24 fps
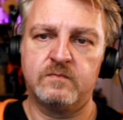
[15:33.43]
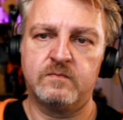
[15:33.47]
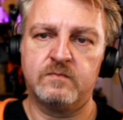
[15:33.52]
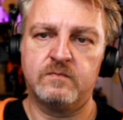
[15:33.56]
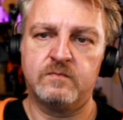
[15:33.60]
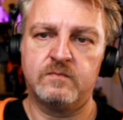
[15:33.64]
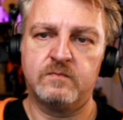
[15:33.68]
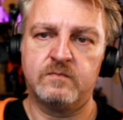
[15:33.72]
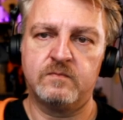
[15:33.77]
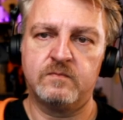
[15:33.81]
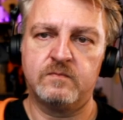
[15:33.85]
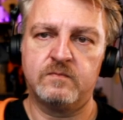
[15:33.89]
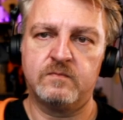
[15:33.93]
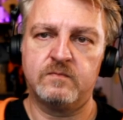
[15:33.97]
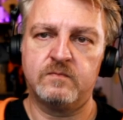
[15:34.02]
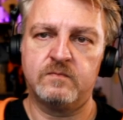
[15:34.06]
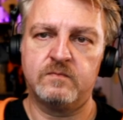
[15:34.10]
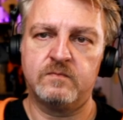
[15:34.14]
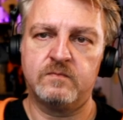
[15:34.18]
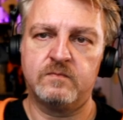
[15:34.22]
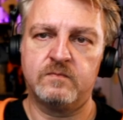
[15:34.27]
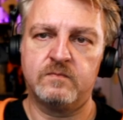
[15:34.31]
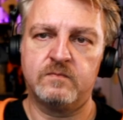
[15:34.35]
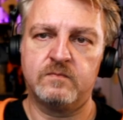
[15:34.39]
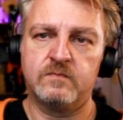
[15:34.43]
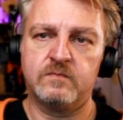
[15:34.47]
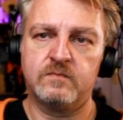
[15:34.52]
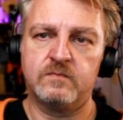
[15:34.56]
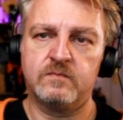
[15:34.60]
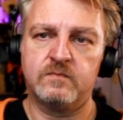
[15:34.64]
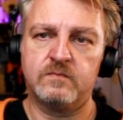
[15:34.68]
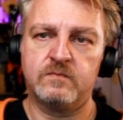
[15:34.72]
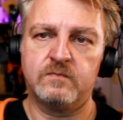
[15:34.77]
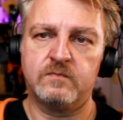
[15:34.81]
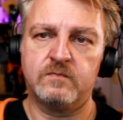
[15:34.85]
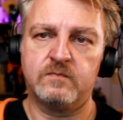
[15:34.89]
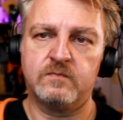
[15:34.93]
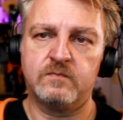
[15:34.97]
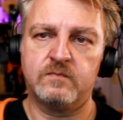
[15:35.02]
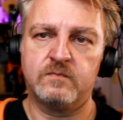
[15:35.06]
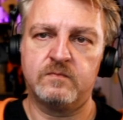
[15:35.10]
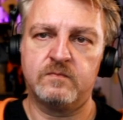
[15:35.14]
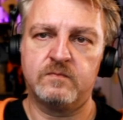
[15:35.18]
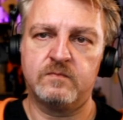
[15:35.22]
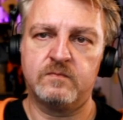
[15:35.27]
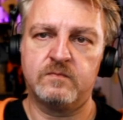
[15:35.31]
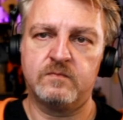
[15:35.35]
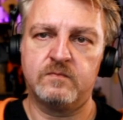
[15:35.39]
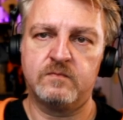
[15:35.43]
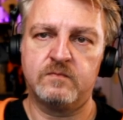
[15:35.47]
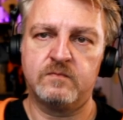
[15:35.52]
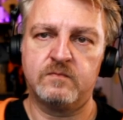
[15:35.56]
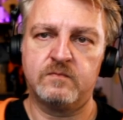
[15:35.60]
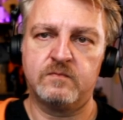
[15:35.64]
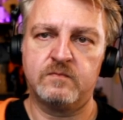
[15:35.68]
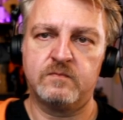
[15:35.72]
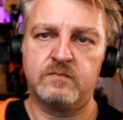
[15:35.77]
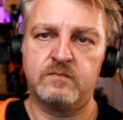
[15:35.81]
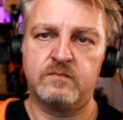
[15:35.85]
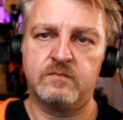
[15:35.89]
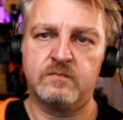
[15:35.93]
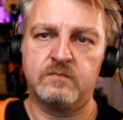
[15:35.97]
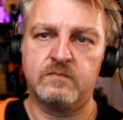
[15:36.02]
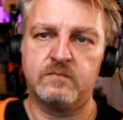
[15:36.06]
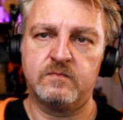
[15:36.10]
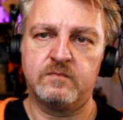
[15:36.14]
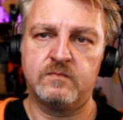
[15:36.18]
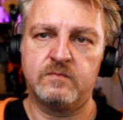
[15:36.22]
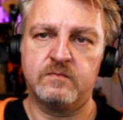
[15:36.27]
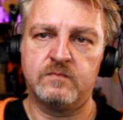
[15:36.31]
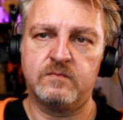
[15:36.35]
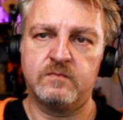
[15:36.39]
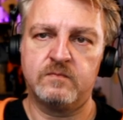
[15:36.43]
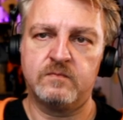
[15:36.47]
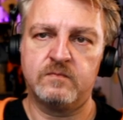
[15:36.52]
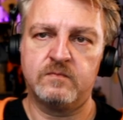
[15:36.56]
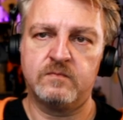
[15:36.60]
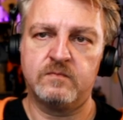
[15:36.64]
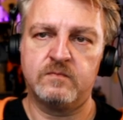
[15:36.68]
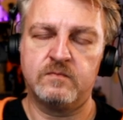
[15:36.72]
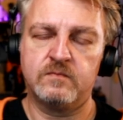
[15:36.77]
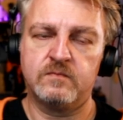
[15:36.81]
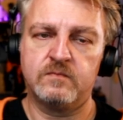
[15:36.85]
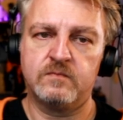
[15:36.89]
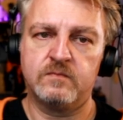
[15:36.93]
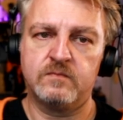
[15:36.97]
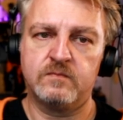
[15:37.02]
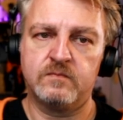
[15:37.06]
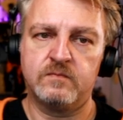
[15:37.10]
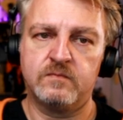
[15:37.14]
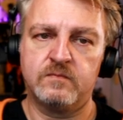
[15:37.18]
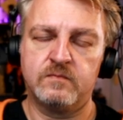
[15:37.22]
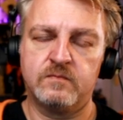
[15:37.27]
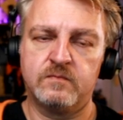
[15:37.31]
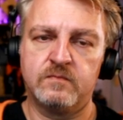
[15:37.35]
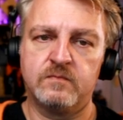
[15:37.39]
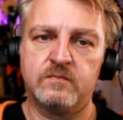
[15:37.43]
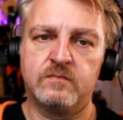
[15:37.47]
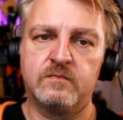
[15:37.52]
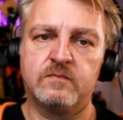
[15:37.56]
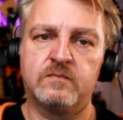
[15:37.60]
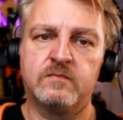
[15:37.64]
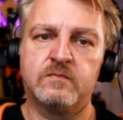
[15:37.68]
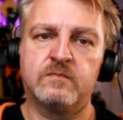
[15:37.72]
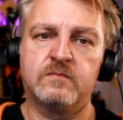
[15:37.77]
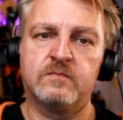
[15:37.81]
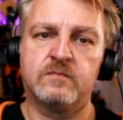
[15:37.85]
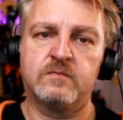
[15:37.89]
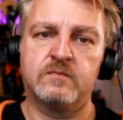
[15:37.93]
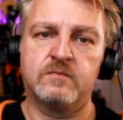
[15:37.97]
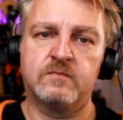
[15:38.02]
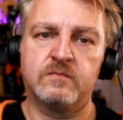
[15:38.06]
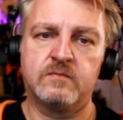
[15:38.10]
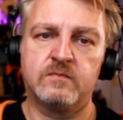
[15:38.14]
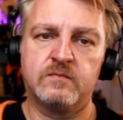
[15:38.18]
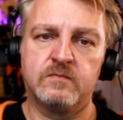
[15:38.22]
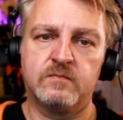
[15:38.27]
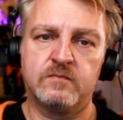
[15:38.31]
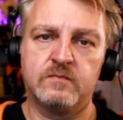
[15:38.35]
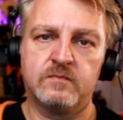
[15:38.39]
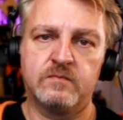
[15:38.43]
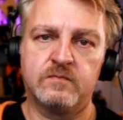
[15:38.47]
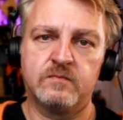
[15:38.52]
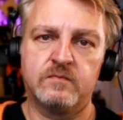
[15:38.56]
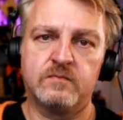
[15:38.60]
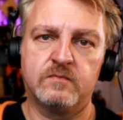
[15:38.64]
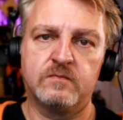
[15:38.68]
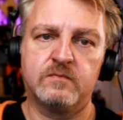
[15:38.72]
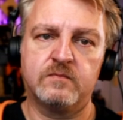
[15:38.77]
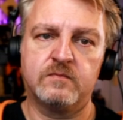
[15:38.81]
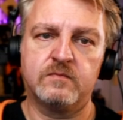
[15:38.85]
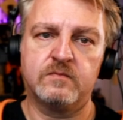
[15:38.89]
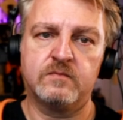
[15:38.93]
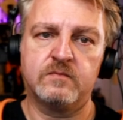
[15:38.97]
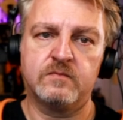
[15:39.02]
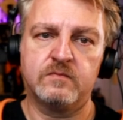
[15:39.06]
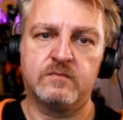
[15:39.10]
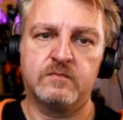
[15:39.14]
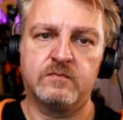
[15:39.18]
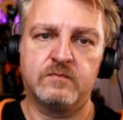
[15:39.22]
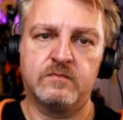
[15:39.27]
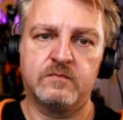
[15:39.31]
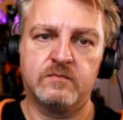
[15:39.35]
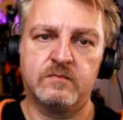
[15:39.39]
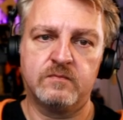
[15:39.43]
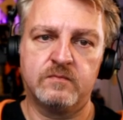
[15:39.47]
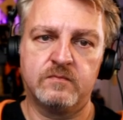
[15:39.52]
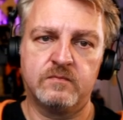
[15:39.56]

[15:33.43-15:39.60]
This person isn't speaking.